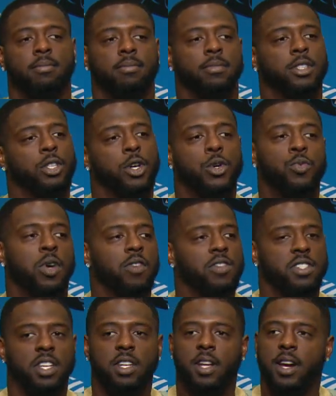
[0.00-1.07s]
you know,
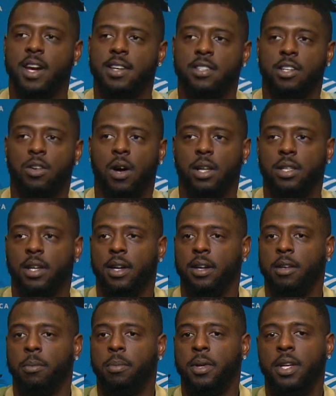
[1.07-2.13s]
whoever's in there has to go out there and
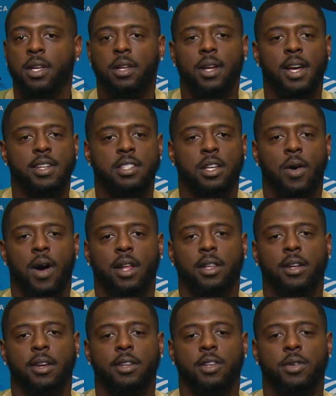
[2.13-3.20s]
compete, has to go out
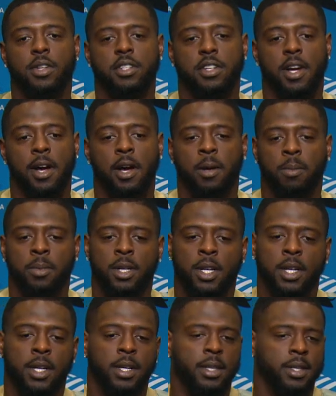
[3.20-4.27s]
there and do the job.
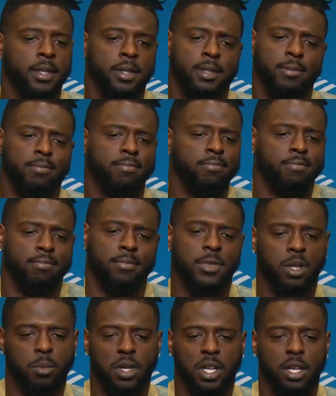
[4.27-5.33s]
I
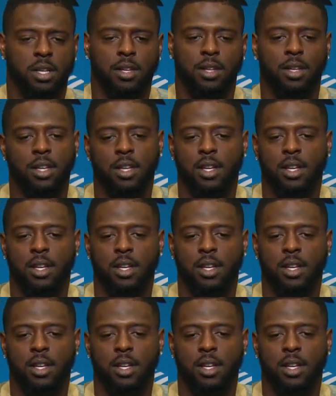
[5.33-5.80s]
mean,